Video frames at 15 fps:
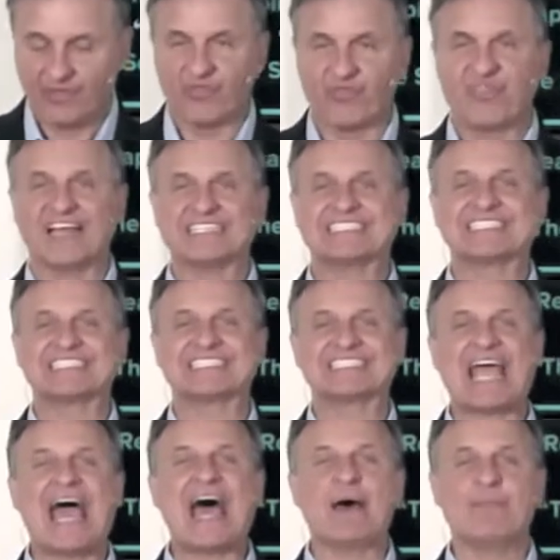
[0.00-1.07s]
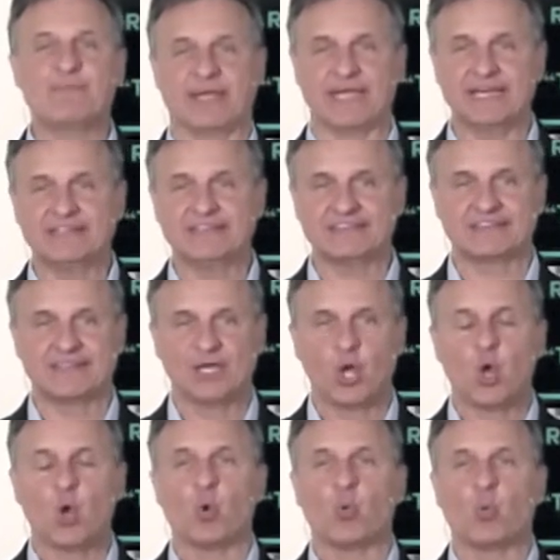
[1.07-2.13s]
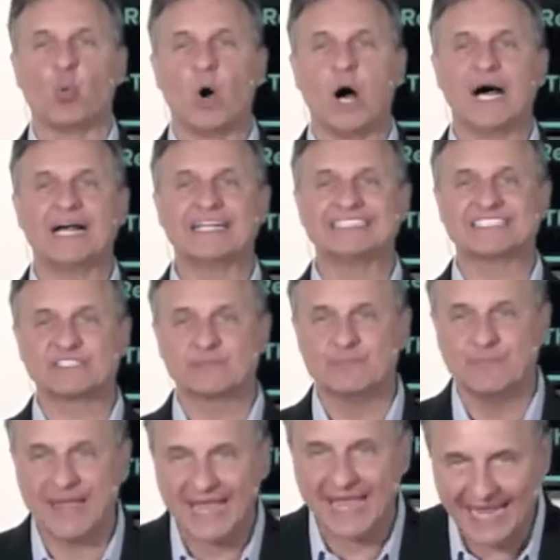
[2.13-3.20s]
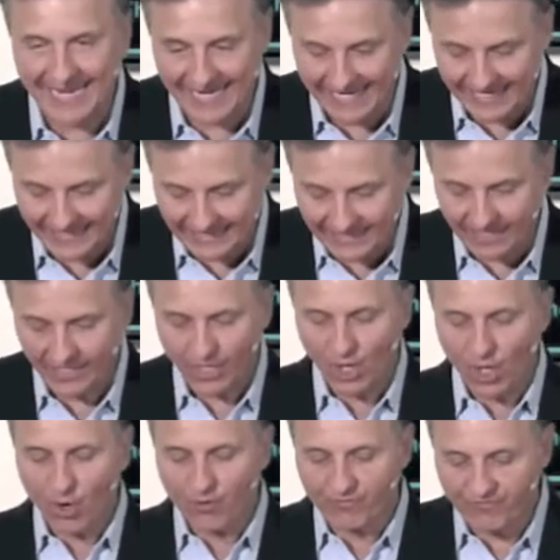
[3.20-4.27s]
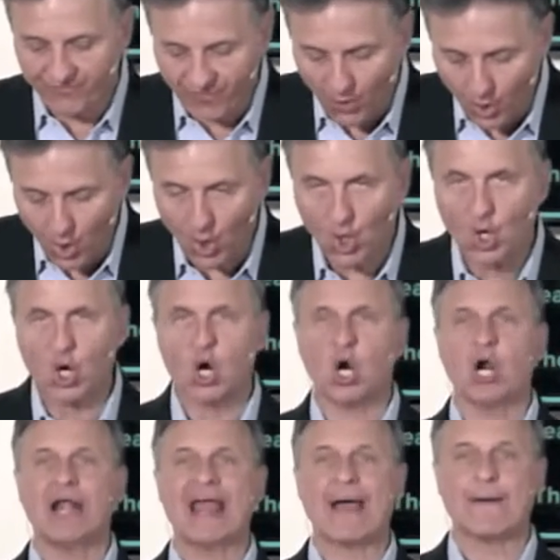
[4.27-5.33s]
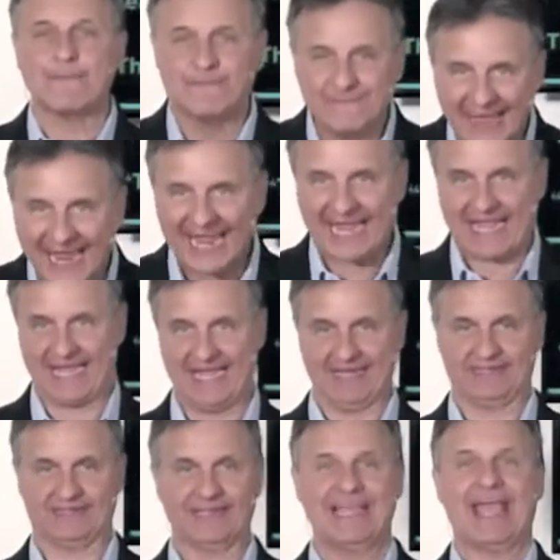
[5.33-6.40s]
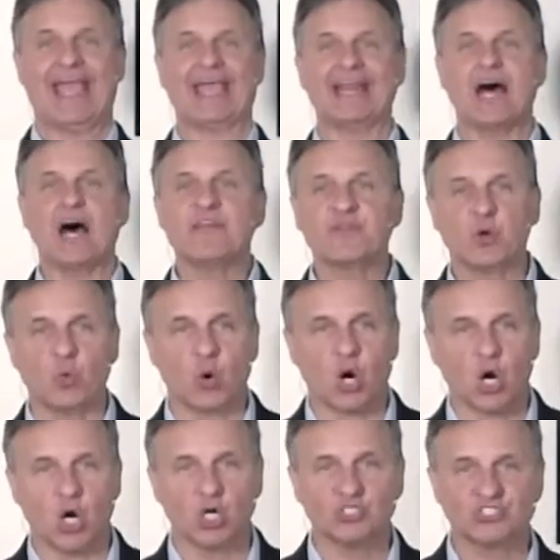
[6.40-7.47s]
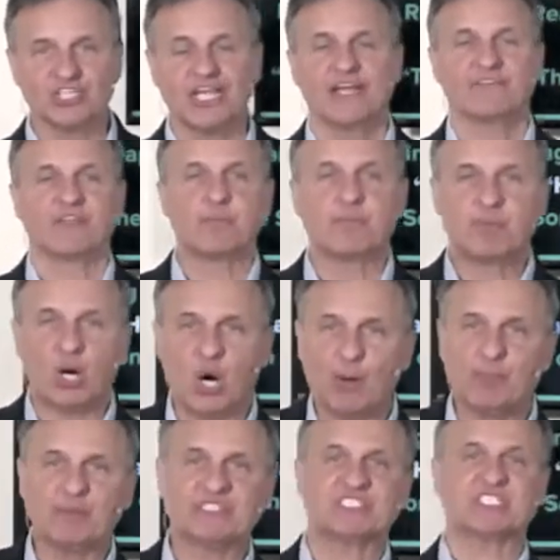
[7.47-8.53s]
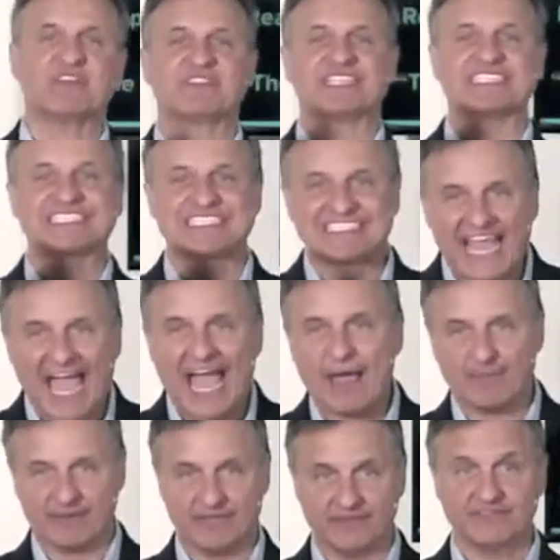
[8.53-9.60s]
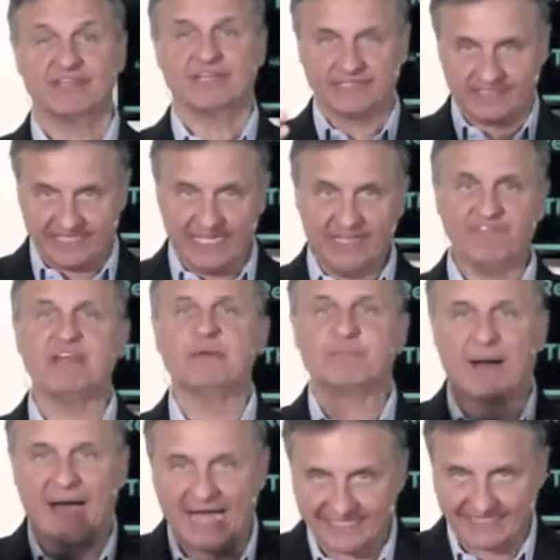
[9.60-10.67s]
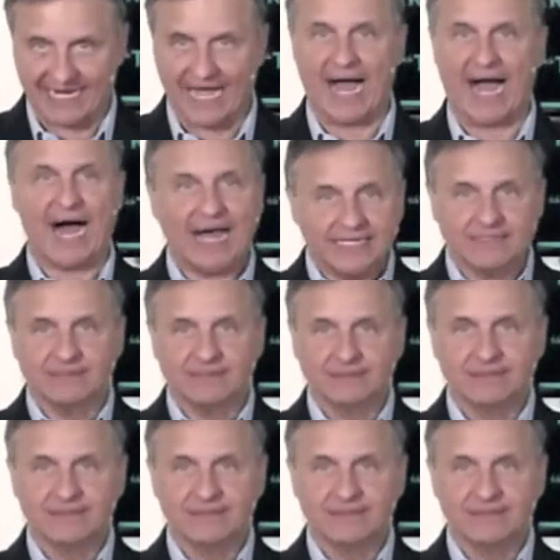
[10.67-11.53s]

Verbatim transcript: The Sabbath was made for man. In other words, the purpose of the Sabbath given by God,